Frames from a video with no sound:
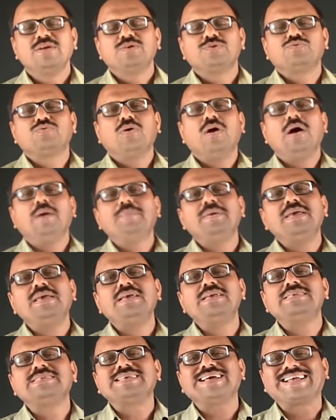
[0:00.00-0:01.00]

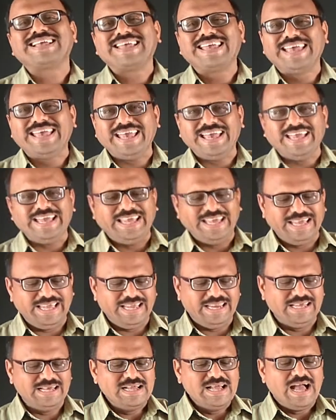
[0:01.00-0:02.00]
Swami is a
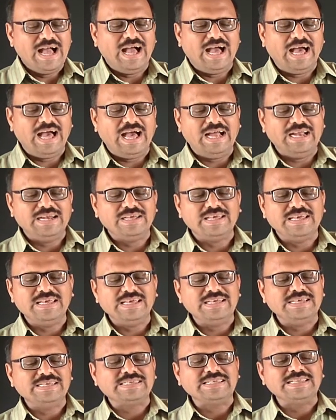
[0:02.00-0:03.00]
kid and
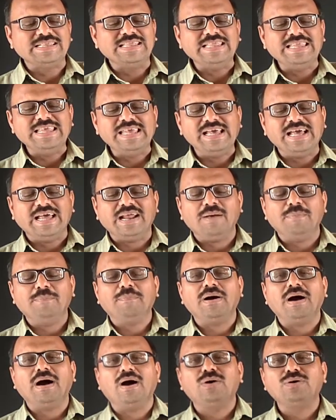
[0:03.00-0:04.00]
he is near
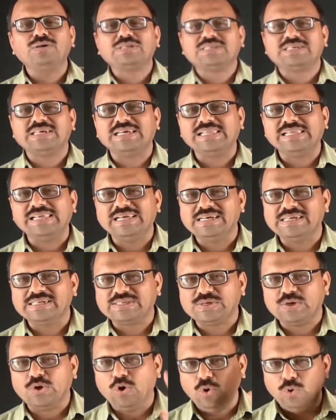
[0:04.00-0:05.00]
about 10
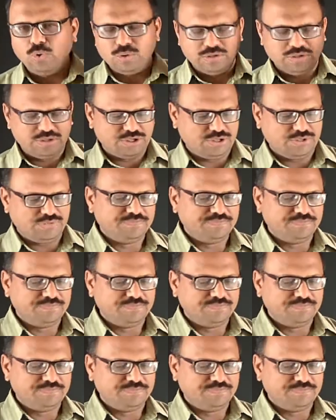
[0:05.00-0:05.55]
years old.